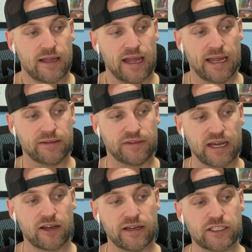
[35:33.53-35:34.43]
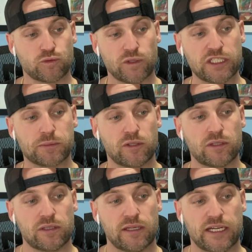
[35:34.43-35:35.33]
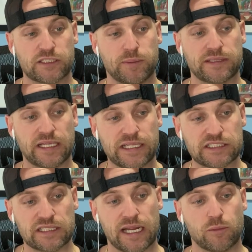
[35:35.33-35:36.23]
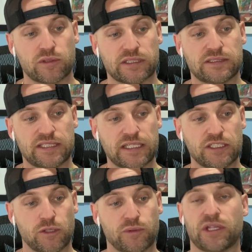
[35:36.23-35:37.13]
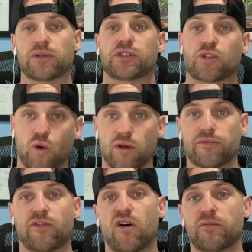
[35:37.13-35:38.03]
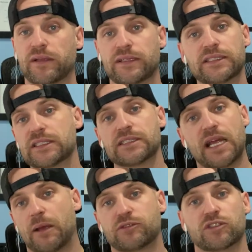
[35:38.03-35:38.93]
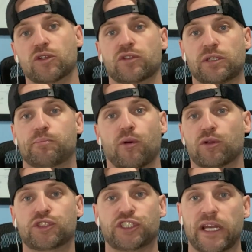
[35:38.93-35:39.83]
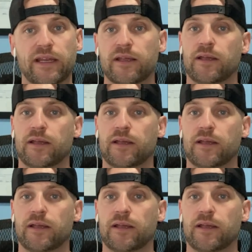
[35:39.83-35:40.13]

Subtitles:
and there is reasonable expectation that it will continue without the court involvement. This is absolutely bullshit.